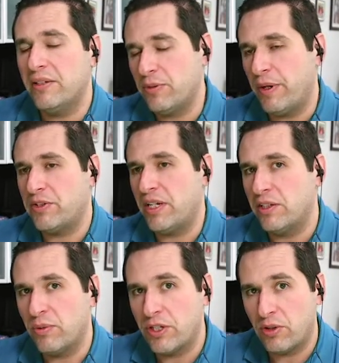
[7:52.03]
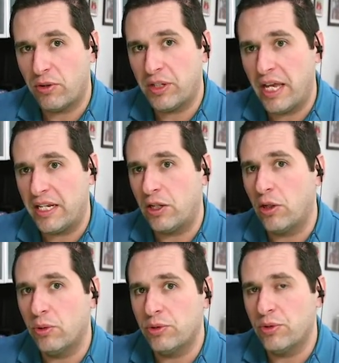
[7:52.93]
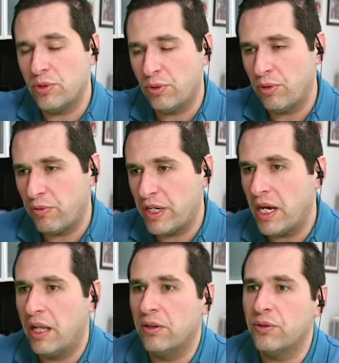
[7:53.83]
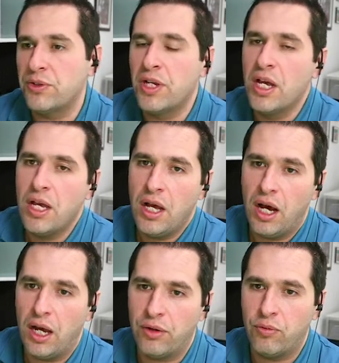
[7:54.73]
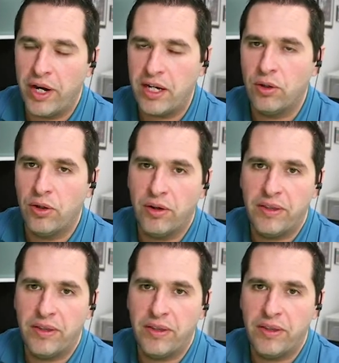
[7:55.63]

especially as we start getting closer to $3 on regular.